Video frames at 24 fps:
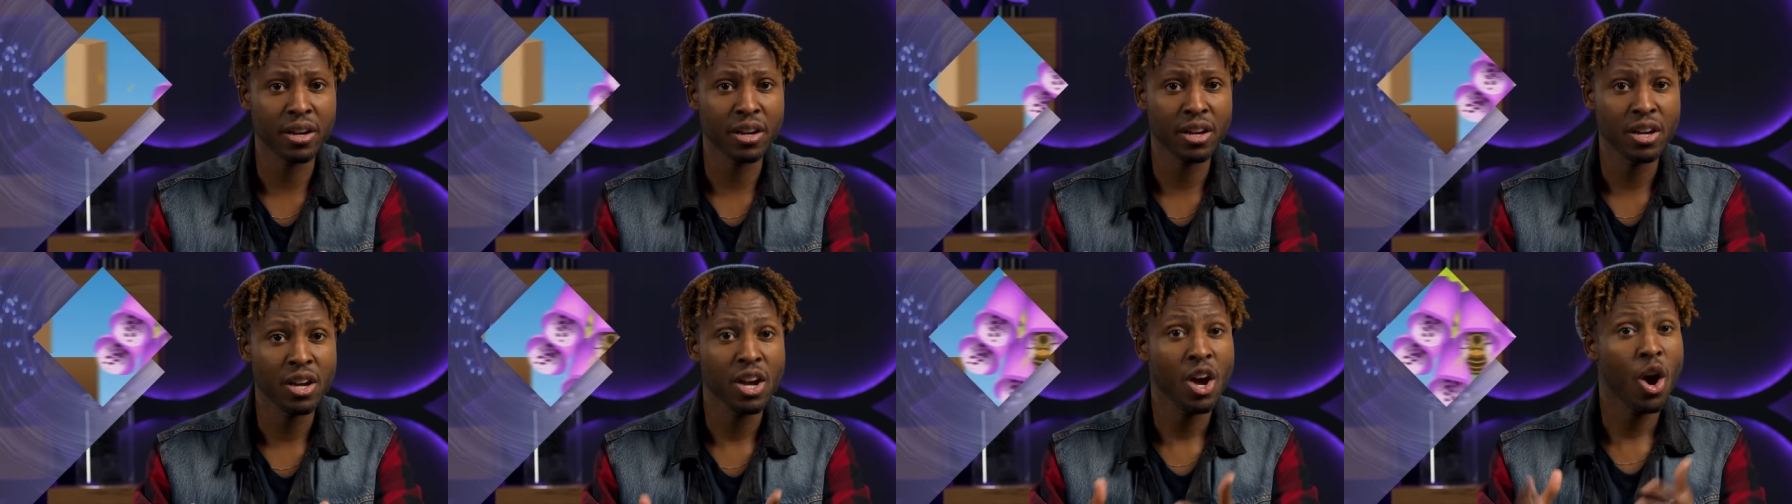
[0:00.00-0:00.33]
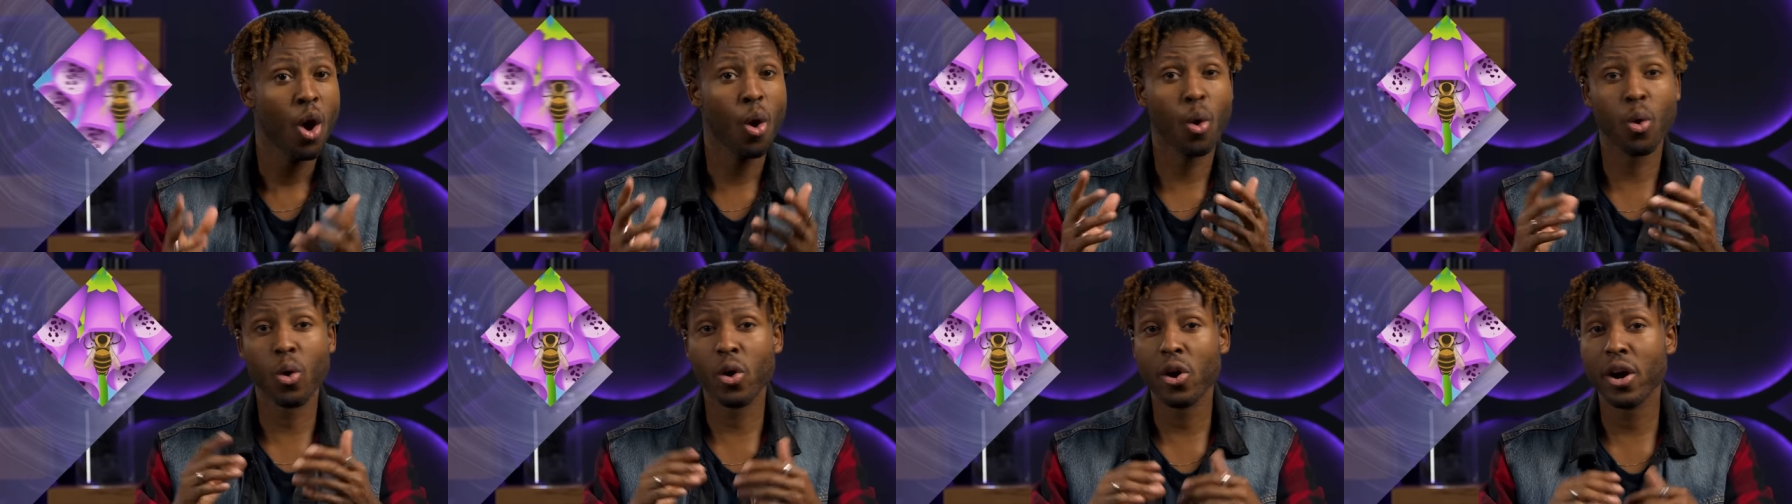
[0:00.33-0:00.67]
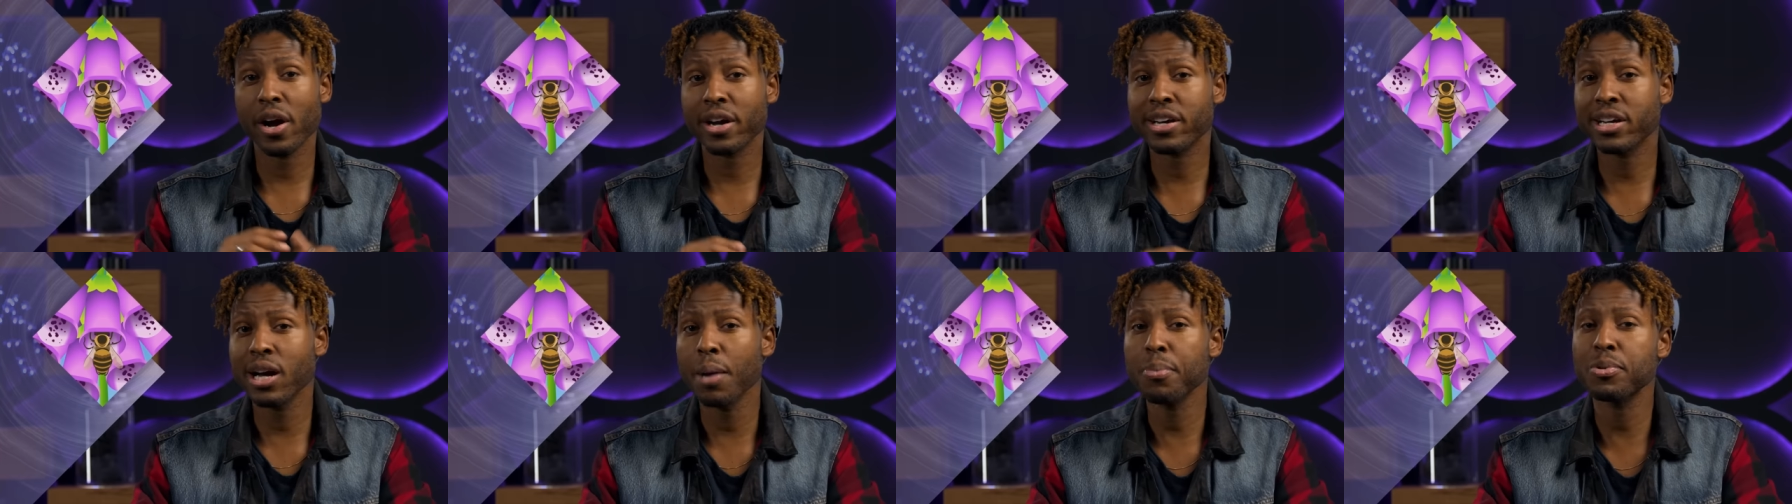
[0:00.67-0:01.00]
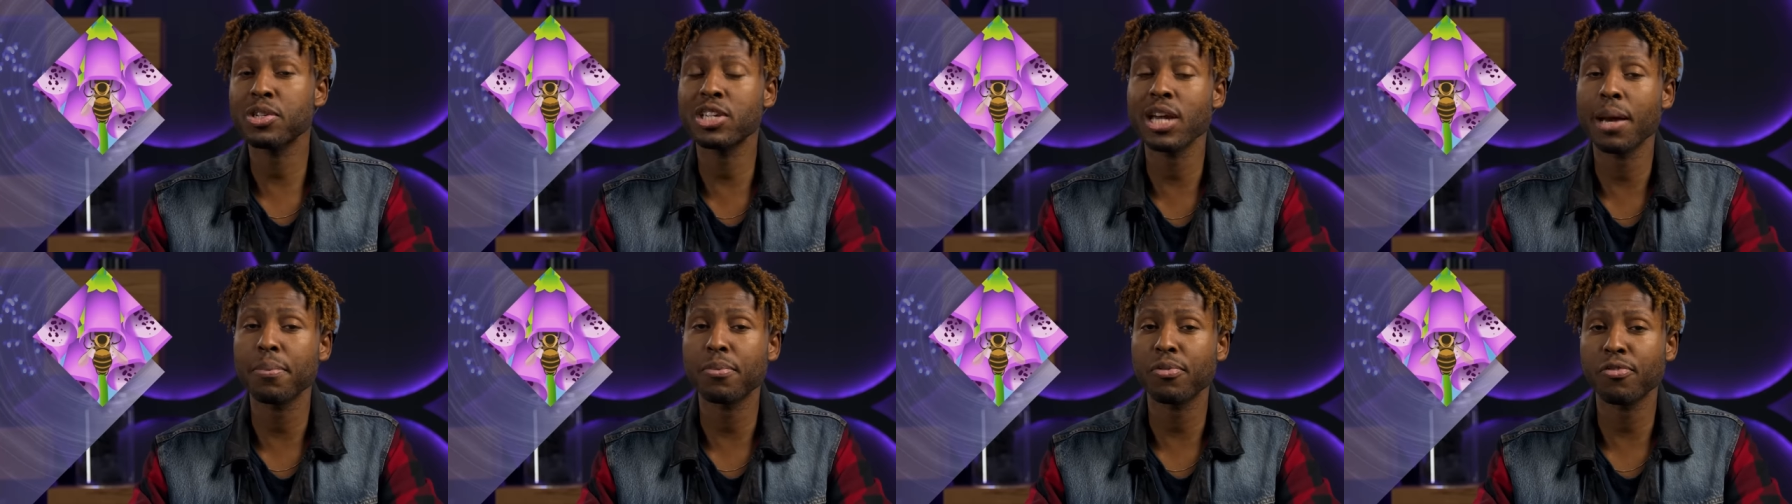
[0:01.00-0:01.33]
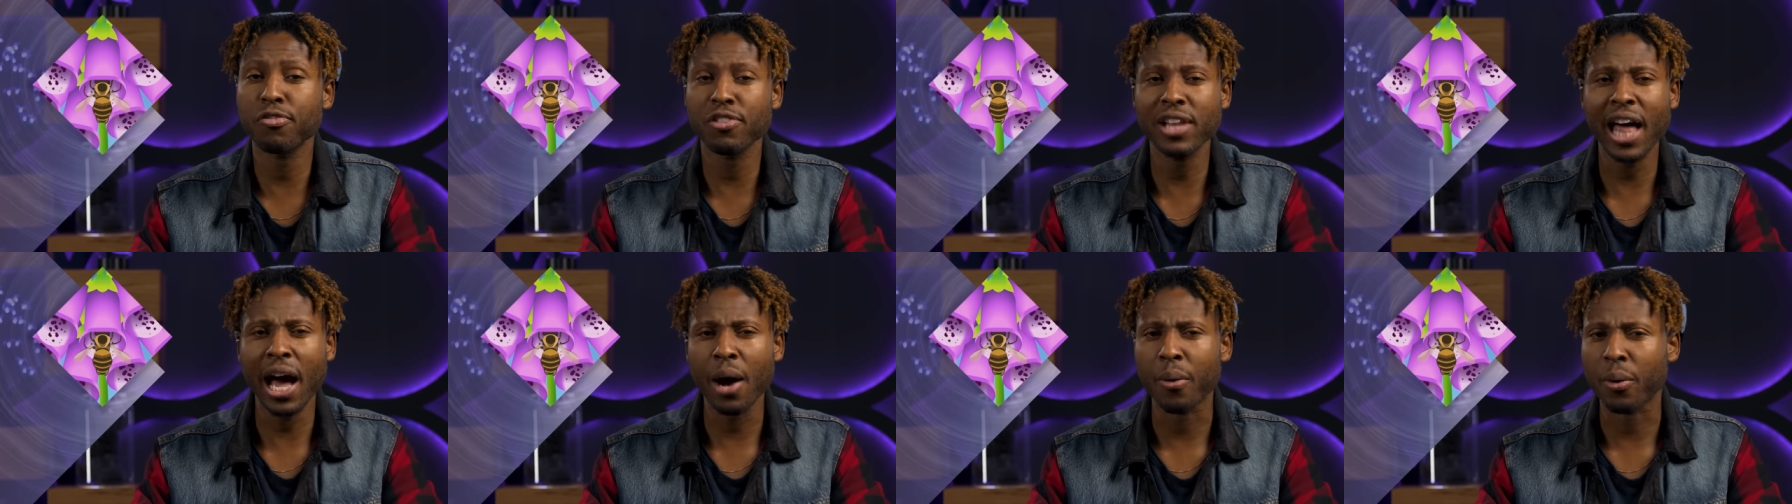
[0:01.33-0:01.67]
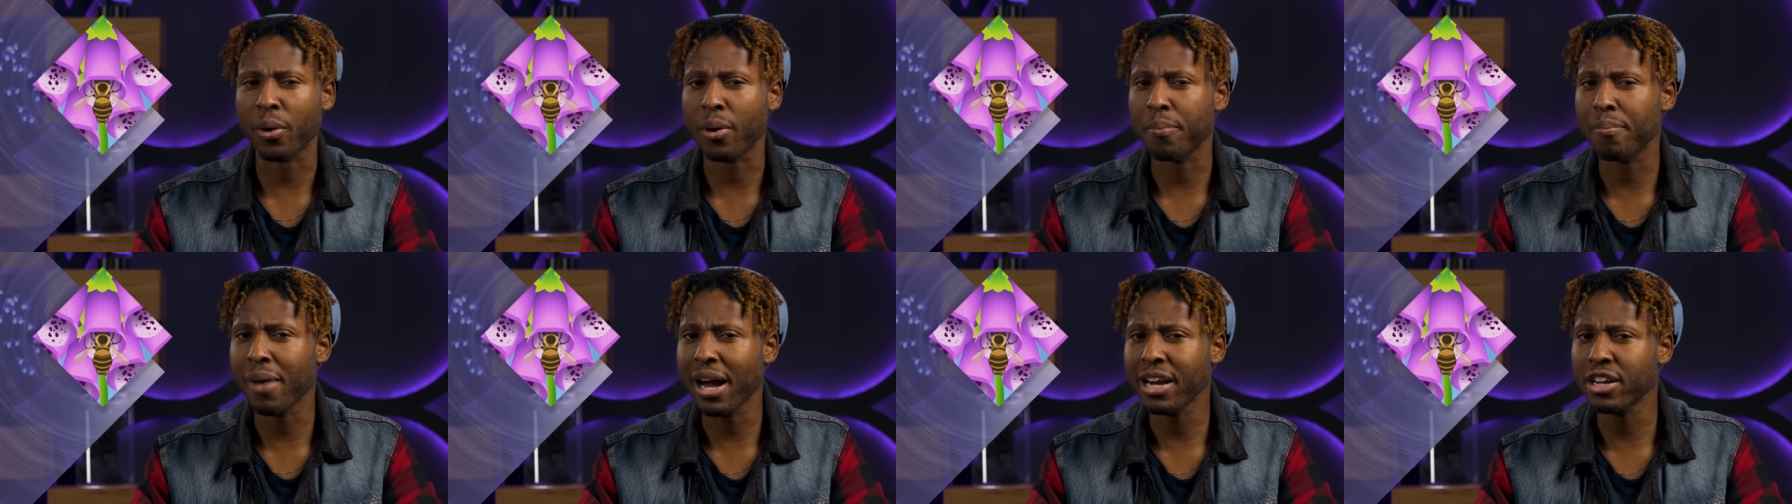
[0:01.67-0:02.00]
Or a cup-shaped
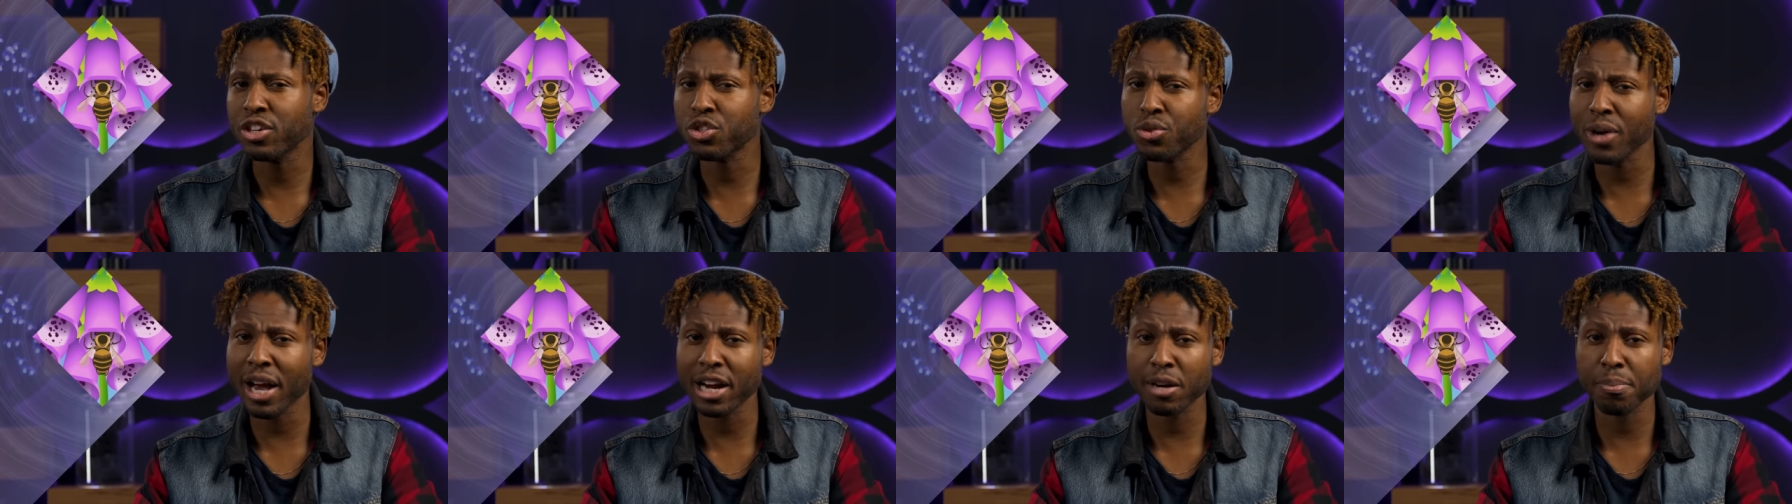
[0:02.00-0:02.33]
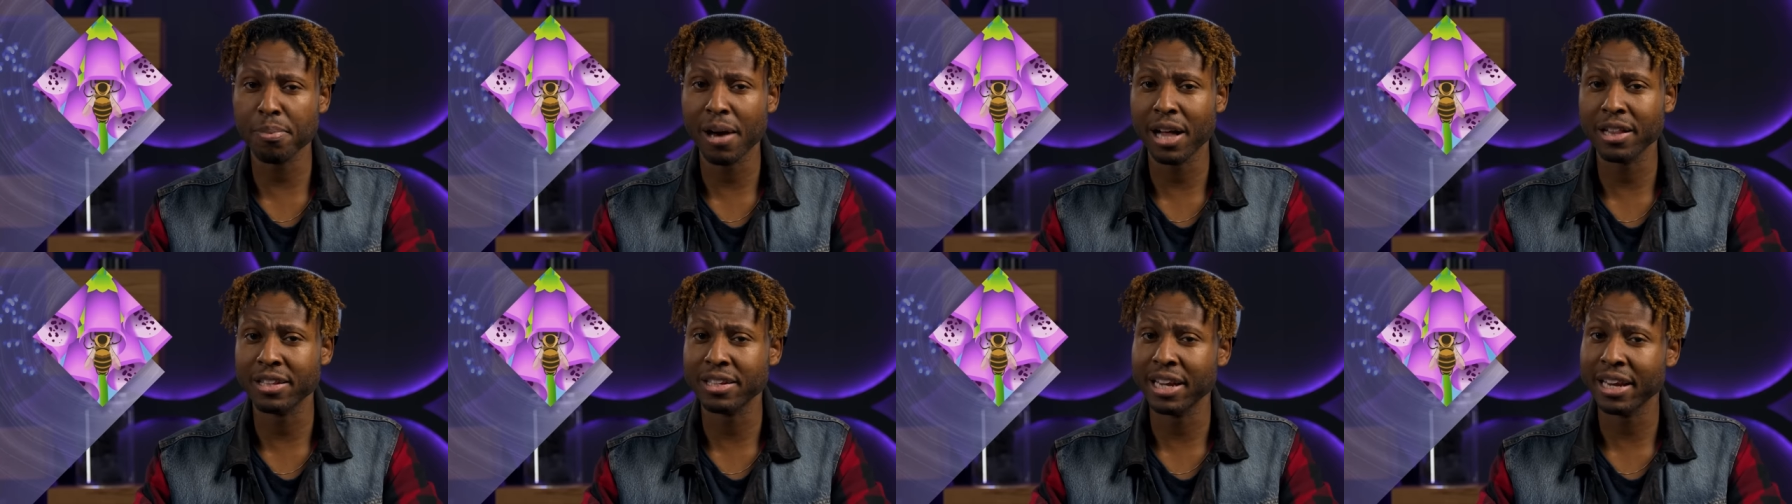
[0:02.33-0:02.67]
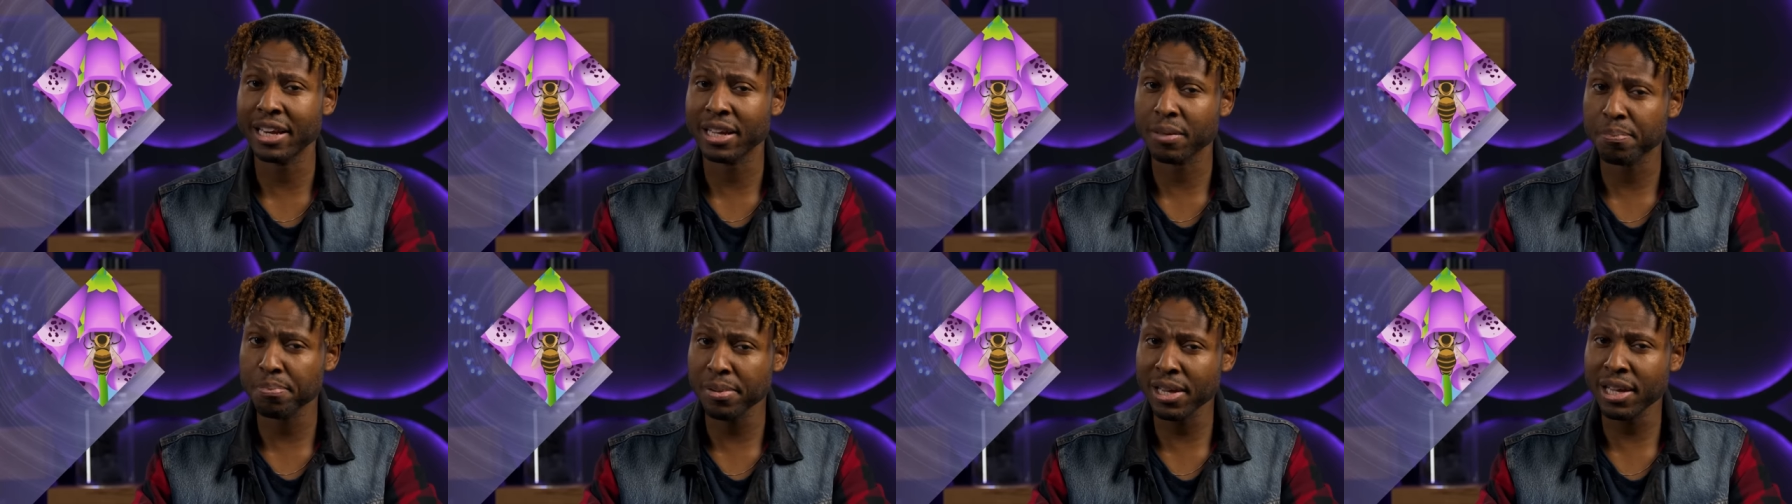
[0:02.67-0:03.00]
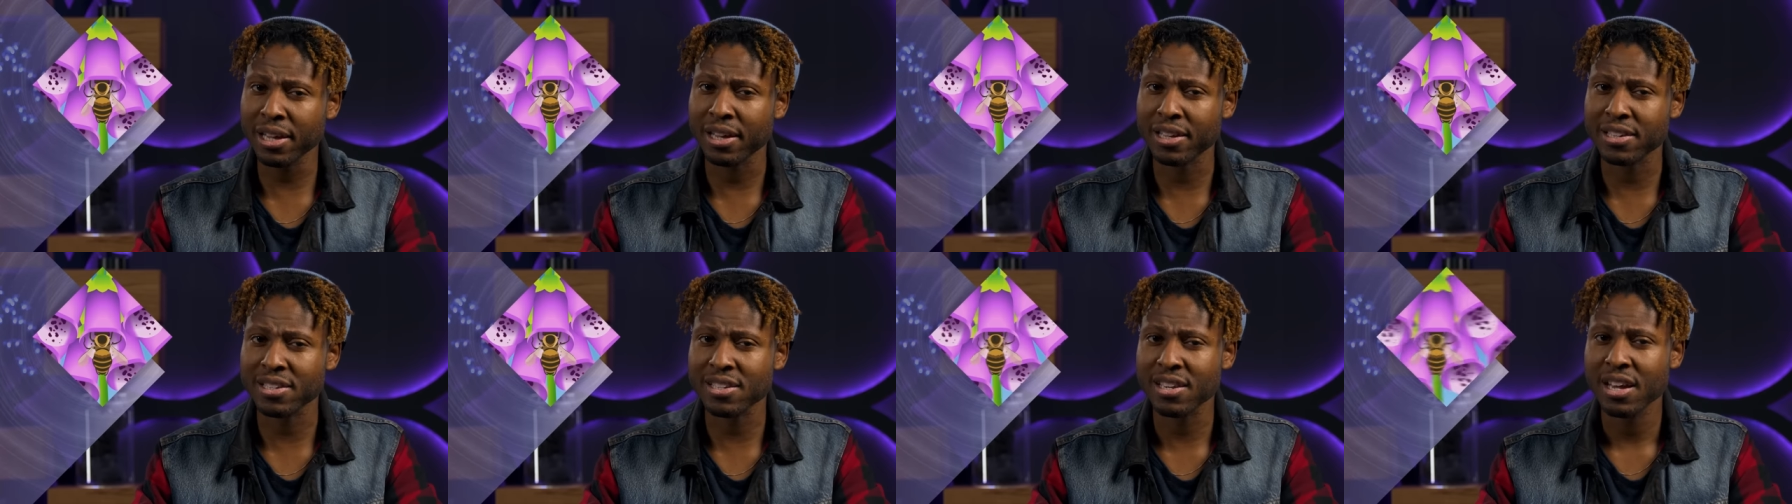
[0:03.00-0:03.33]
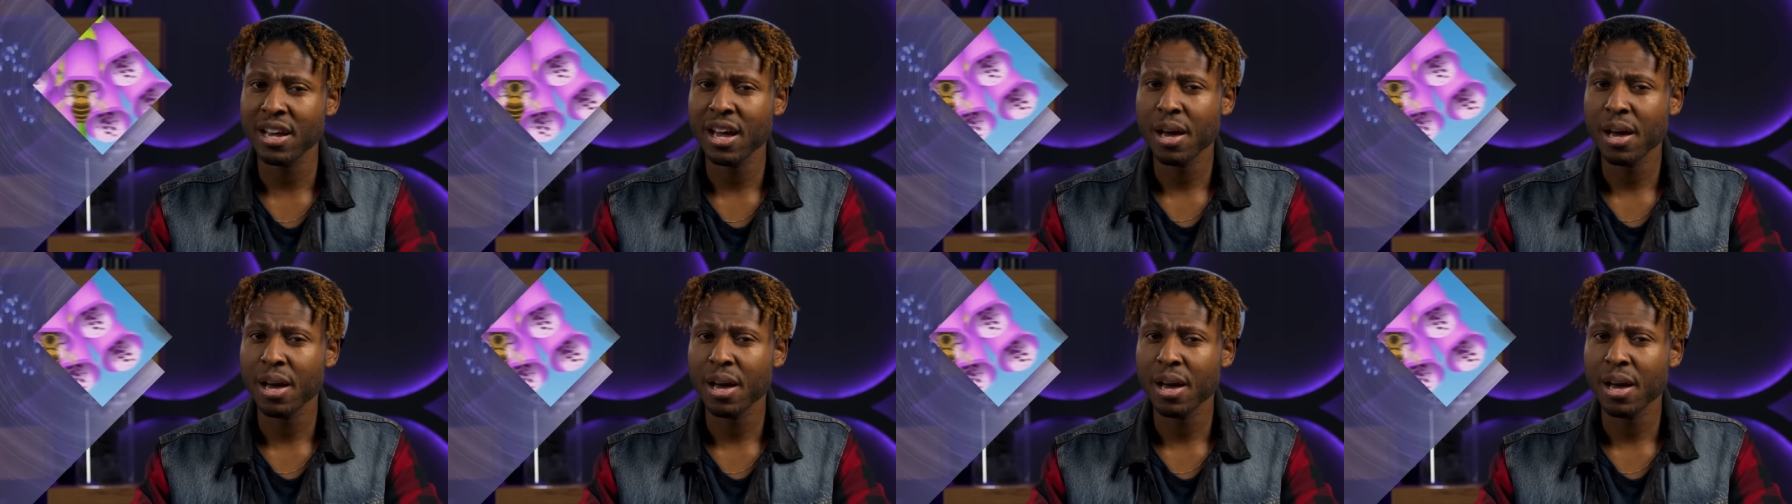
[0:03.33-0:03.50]
flower might attract pollinating bees,